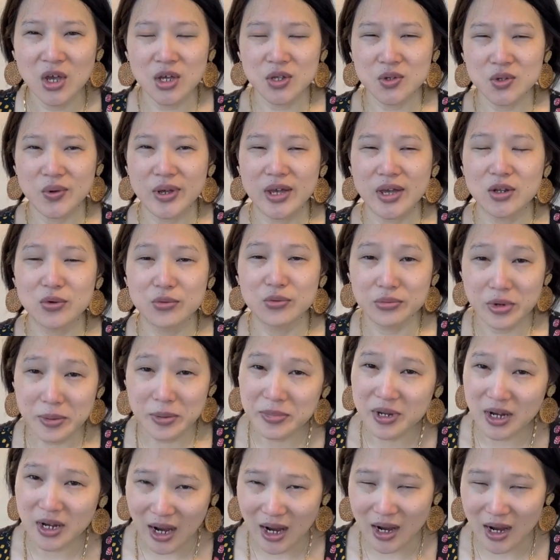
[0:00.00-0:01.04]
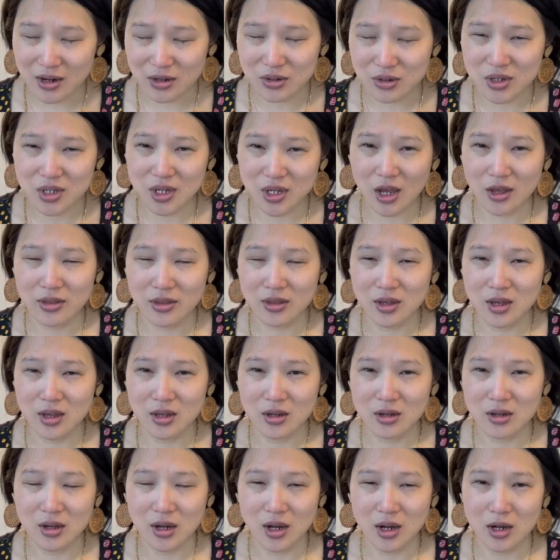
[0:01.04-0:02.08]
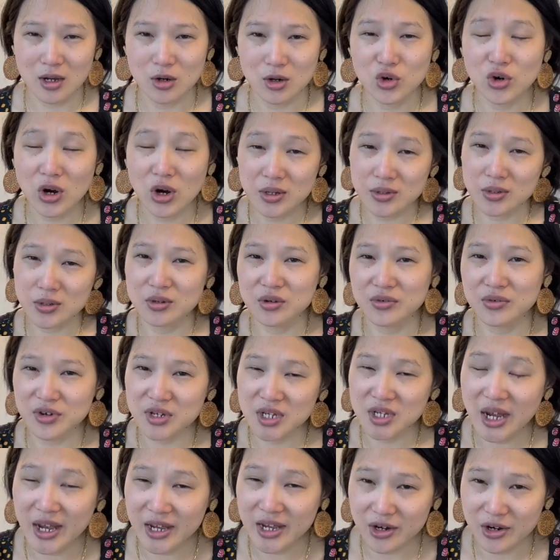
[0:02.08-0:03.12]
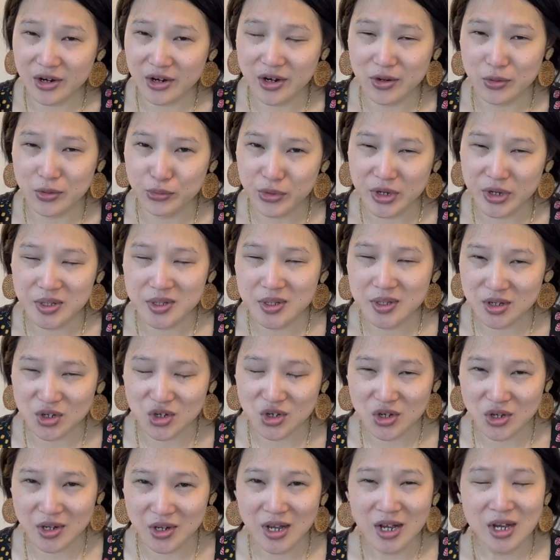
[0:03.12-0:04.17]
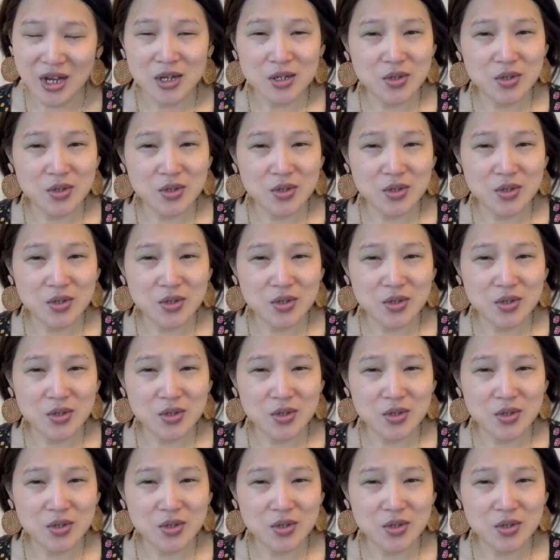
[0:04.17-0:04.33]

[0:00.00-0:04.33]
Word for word: So I had to rip it out and then uh, cross it over tighter and restitch it.